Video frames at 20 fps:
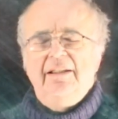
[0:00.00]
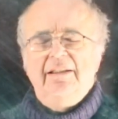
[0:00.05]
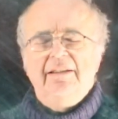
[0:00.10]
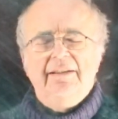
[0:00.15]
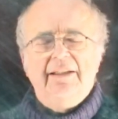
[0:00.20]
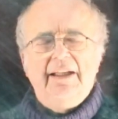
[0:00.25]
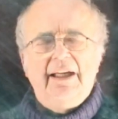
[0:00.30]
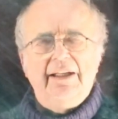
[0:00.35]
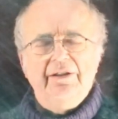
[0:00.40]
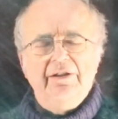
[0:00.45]

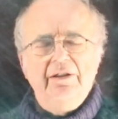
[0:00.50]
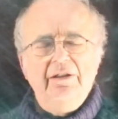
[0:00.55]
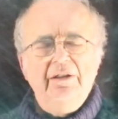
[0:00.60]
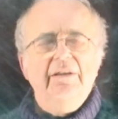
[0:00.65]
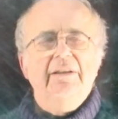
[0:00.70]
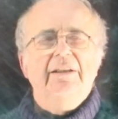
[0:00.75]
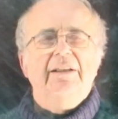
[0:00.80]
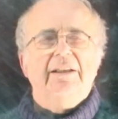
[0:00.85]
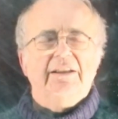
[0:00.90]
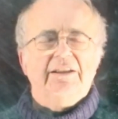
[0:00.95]
that
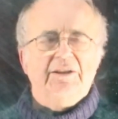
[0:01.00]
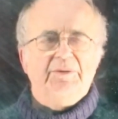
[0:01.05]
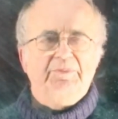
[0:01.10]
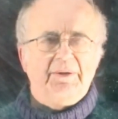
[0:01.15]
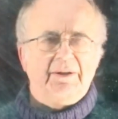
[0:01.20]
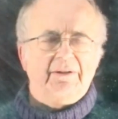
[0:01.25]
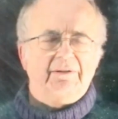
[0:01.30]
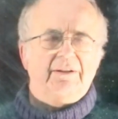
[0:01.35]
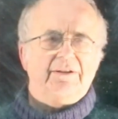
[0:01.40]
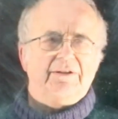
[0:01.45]
early
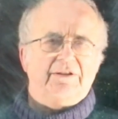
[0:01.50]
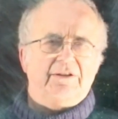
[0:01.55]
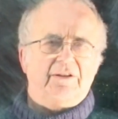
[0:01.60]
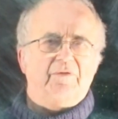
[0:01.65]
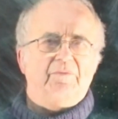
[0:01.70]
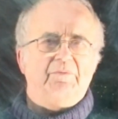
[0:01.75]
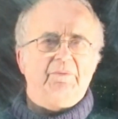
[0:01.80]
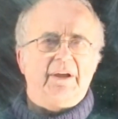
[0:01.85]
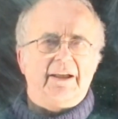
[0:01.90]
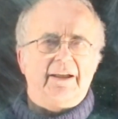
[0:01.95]
experience
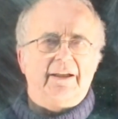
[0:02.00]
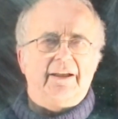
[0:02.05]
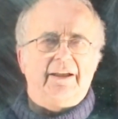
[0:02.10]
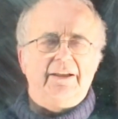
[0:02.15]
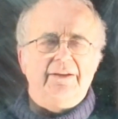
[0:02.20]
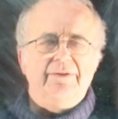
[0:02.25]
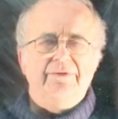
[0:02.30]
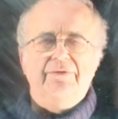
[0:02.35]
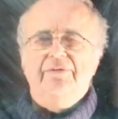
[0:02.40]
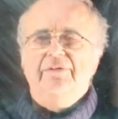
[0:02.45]
of my
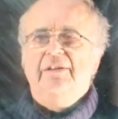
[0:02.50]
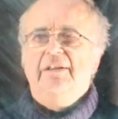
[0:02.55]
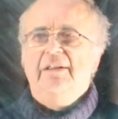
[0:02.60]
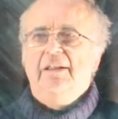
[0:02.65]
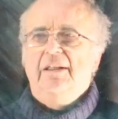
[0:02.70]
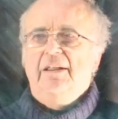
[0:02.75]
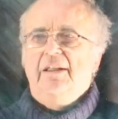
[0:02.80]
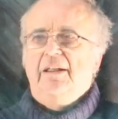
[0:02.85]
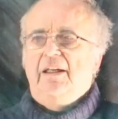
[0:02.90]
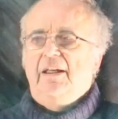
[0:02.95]
life
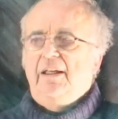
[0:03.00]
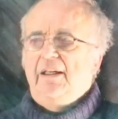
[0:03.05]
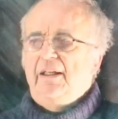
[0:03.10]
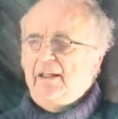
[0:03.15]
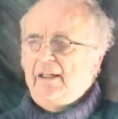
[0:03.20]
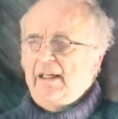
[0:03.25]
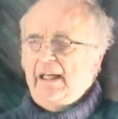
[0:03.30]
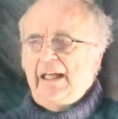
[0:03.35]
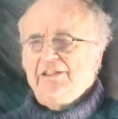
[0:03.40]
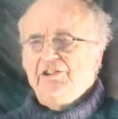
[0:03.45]

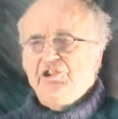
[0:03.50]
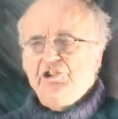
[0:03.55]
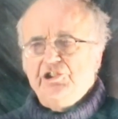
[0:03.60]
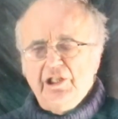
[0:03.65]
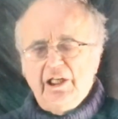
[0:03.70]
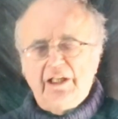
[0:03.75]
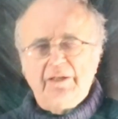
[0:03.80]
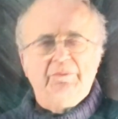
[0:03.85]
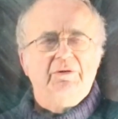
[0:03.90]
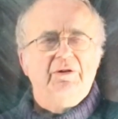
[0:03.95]
has
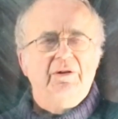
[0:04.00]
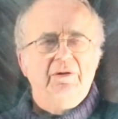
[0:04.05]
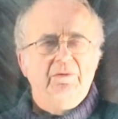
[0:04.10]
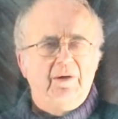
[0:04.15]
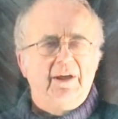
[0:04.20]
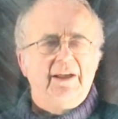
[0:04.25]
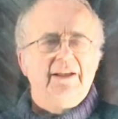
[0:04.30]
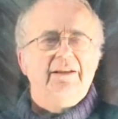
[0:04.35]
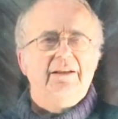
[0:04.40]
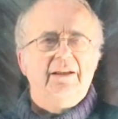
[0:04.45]
shaped the
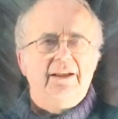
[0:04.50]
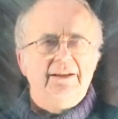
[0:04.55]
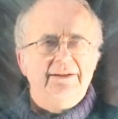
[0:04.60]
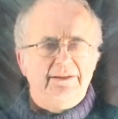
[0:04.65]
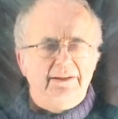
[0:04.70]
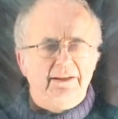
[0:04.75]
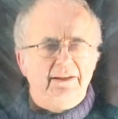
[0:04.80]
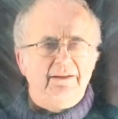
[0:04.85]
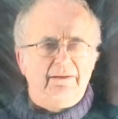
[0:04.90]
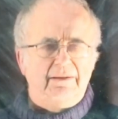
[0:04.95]
way that I
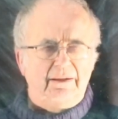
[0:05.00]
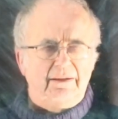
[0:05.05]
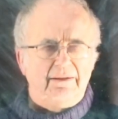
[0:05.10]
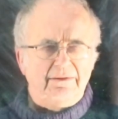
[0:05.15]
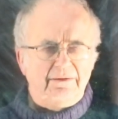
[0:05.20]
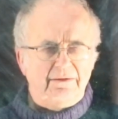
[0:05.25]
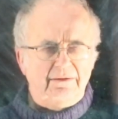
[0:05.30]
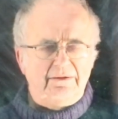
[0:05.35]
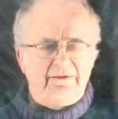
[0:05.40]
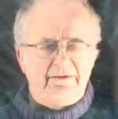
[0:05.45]
see
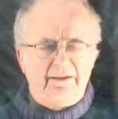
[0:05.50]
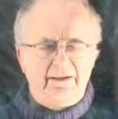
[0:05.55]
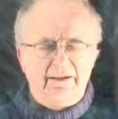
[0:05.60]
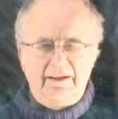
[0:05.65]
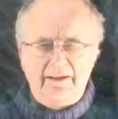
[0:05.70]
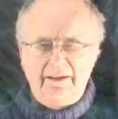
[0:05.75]
things.